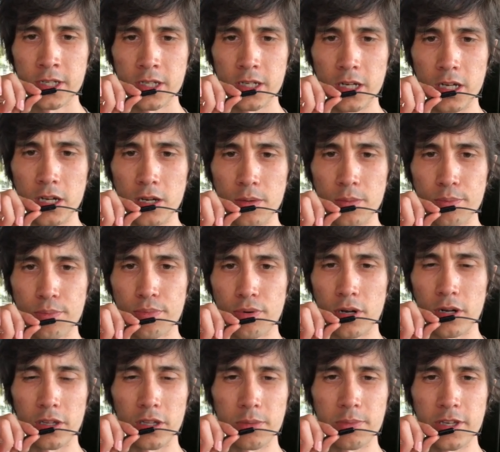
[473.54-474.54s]

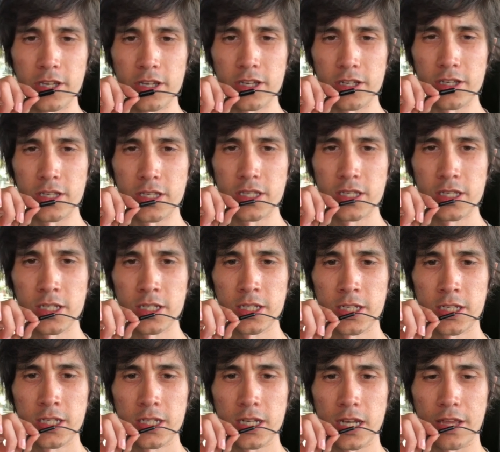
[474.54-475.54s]
partly because
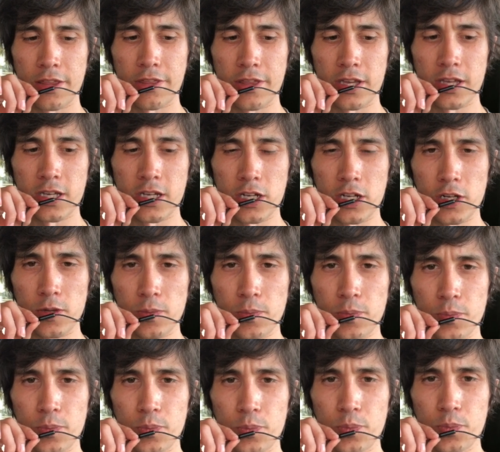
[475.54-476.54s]
I think,
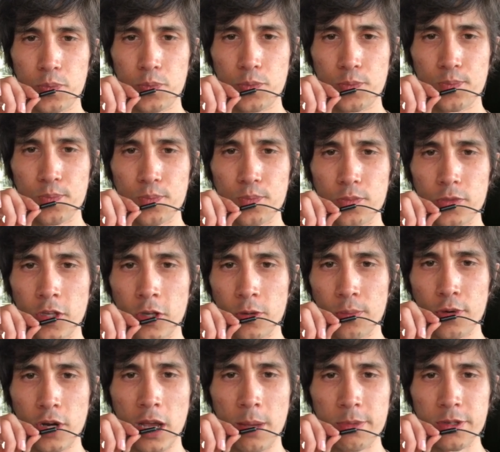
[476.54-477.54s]

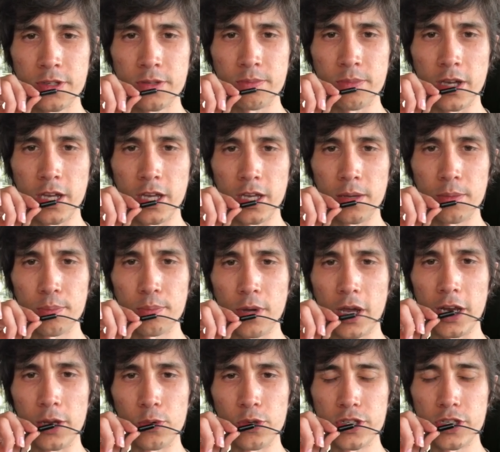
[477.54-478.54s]
perhaps my
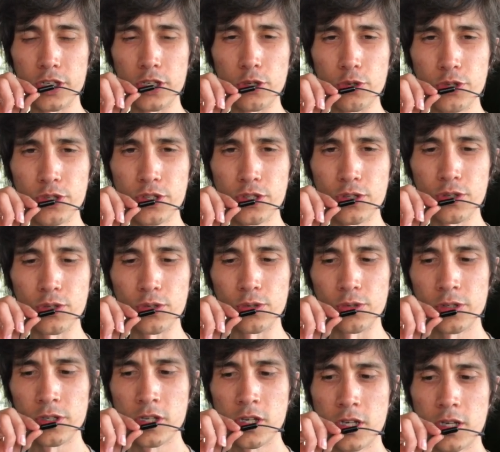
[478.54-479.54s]
body wasn't used to
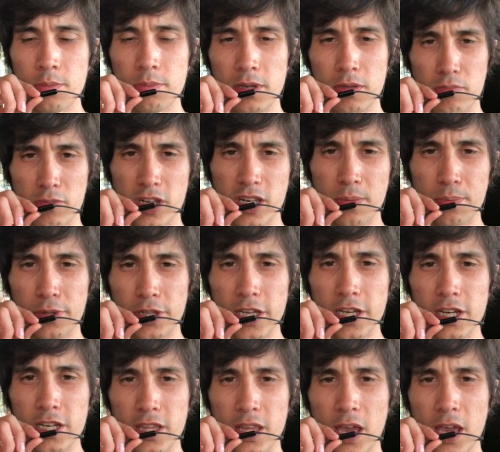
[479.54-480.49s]
being manipulated in